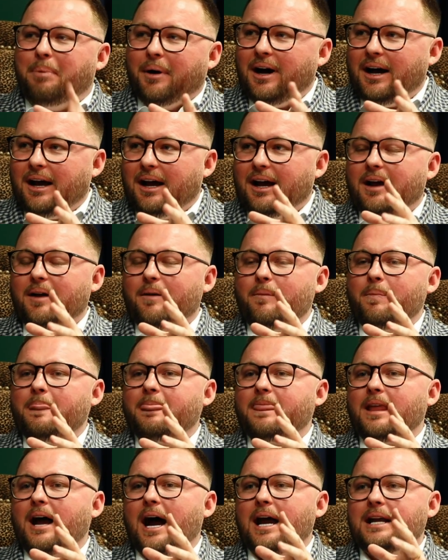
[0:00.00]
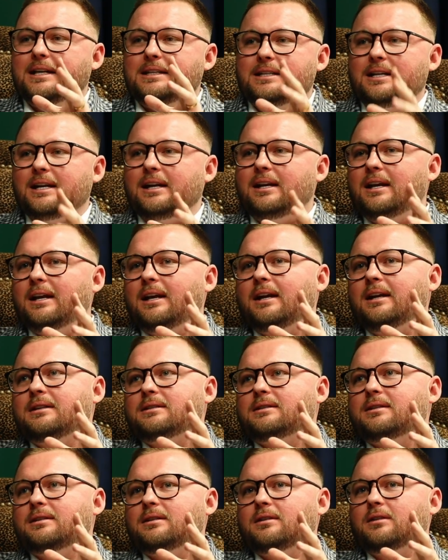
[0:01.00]
But I
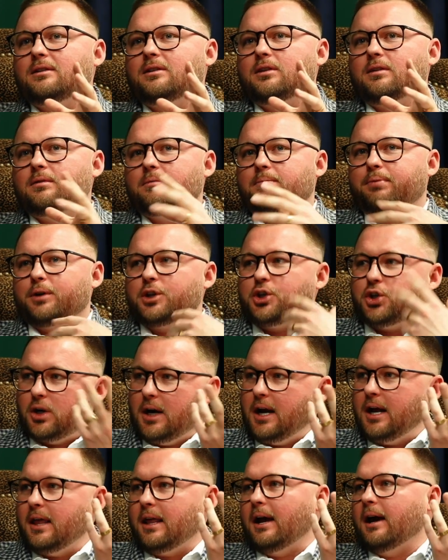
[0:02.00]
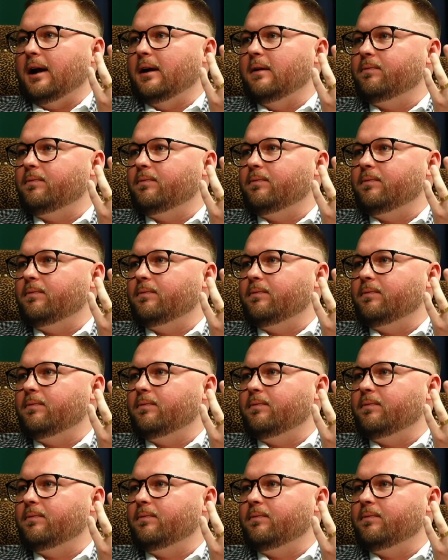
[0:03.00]
didn't portray that.